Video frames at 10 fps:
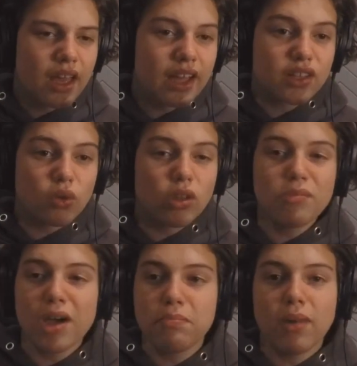It's all
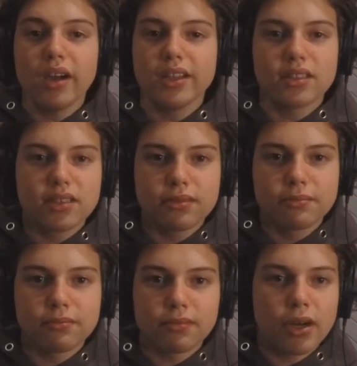about bias,
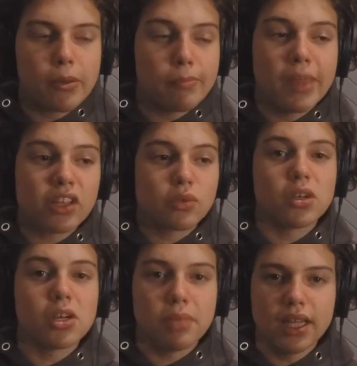right? That's what
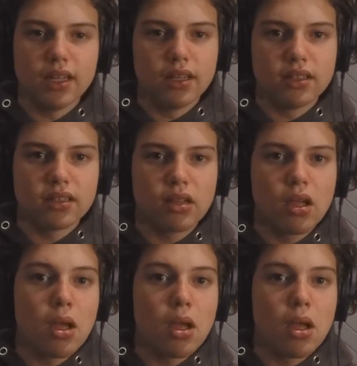an opinion is.